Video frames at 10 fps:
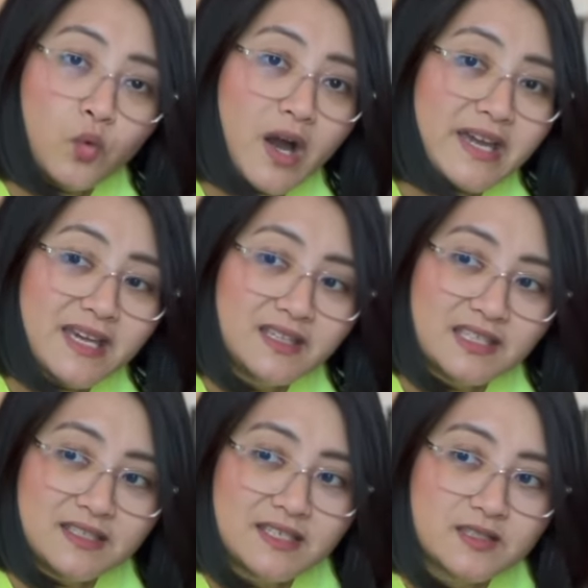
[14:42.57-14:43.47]
Why I
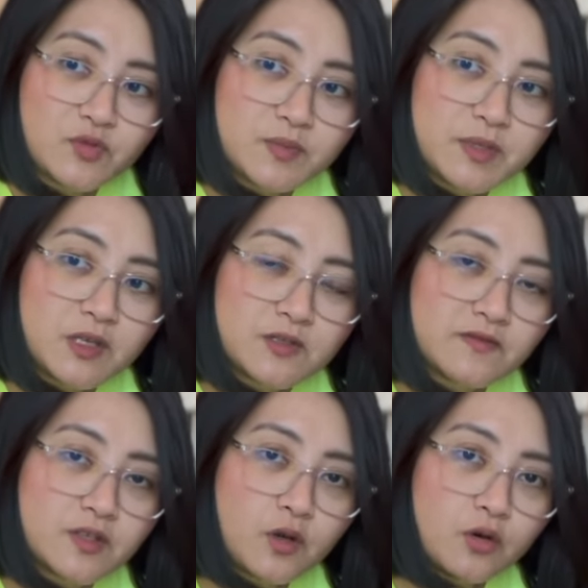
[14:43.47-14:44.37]
needed this was because
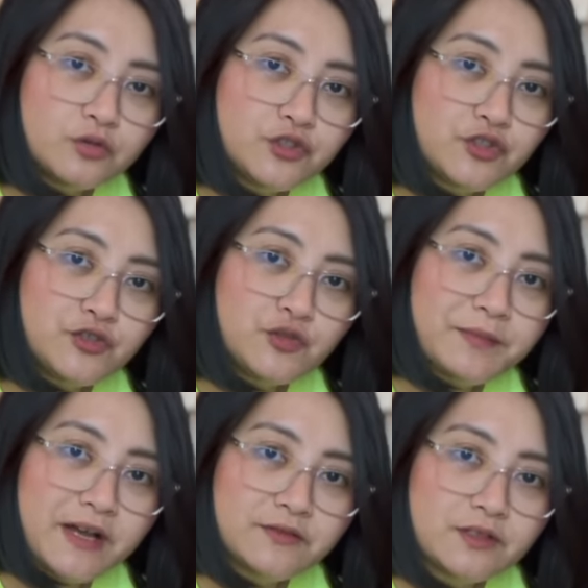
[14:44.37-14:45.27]
of the cold shoe
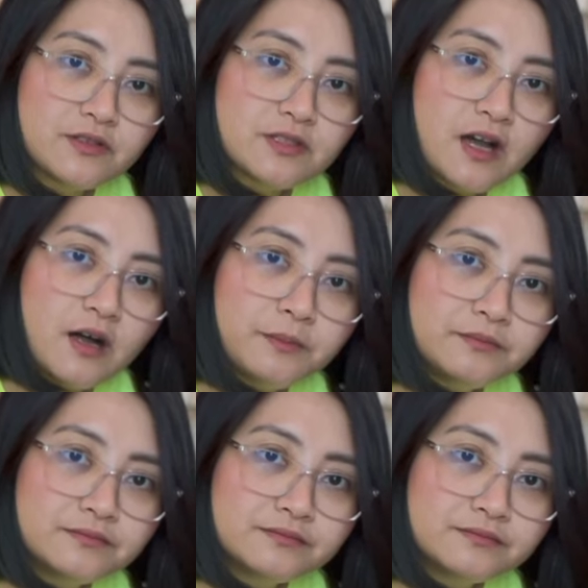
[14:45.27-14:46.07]
mount on top.